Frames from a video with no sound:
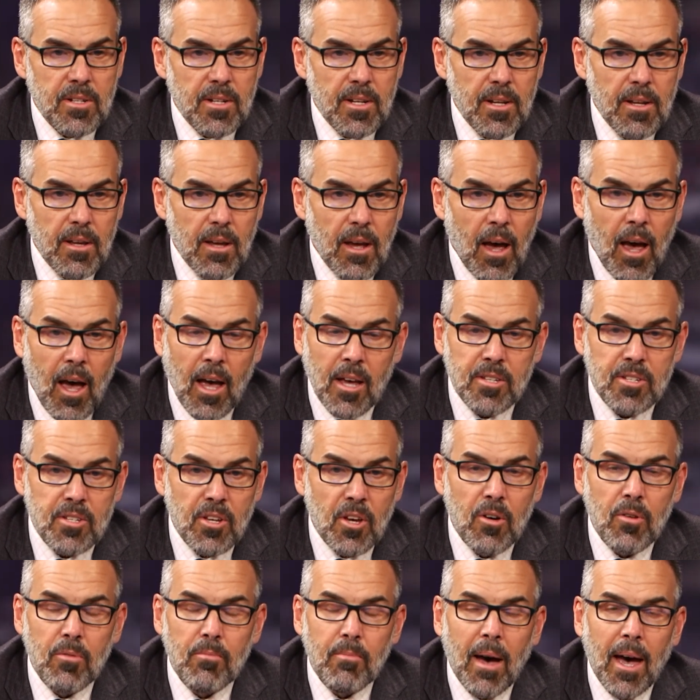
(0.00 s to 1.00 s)

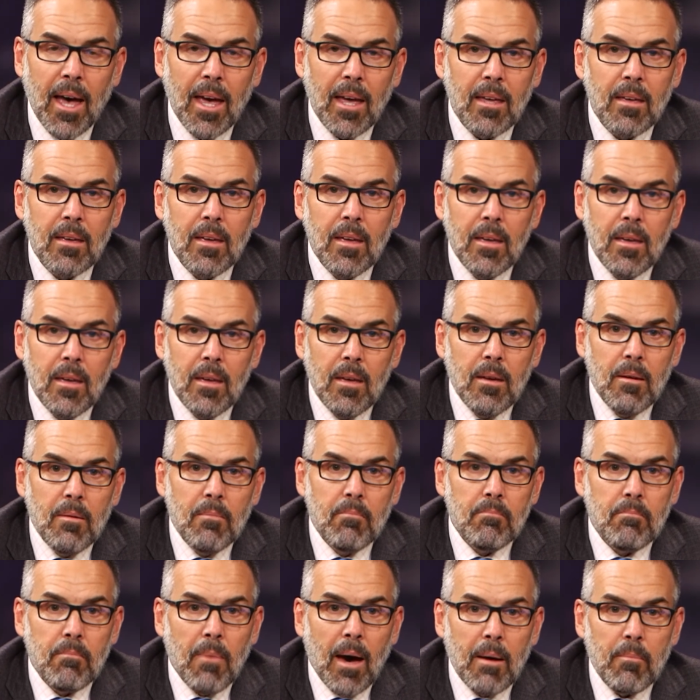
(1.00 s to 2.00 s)
also my
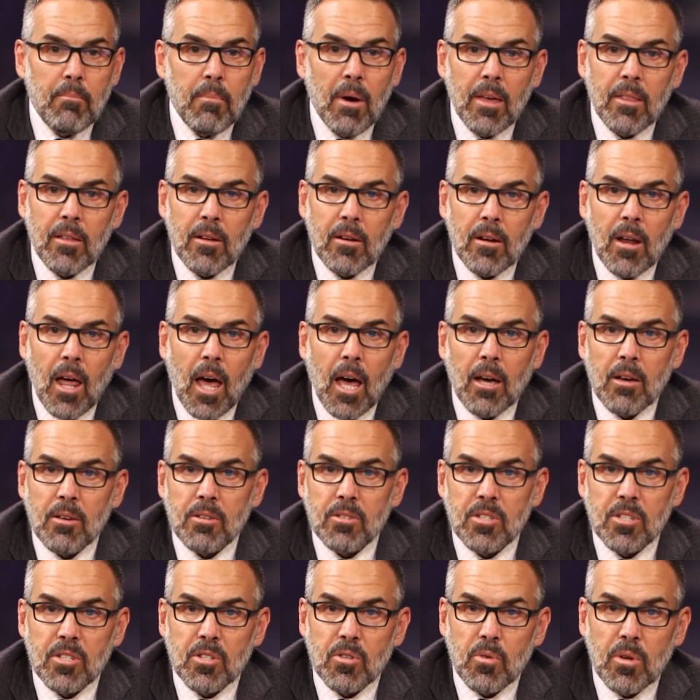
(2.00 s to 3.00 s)
mother-in-law is
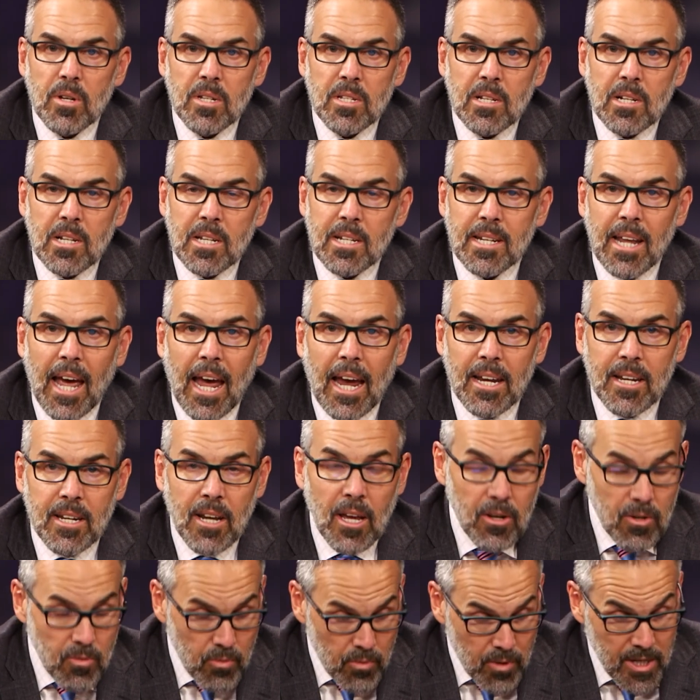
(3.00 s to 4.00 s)
just recently
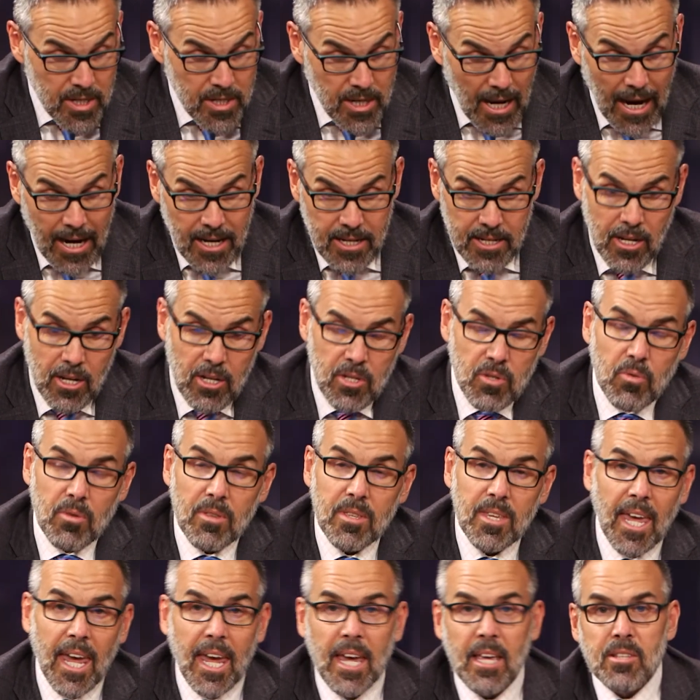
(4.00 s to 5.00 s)
re-diagnosed with
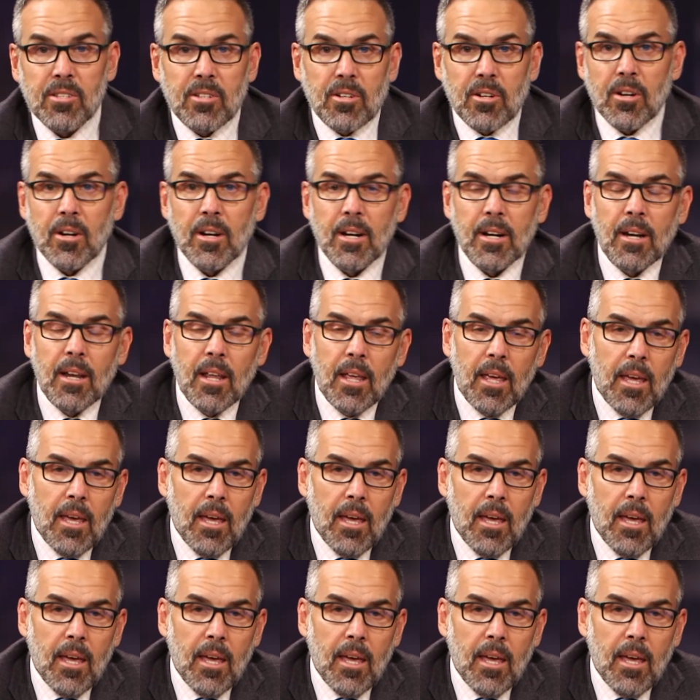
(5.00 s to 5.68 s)
cancer, and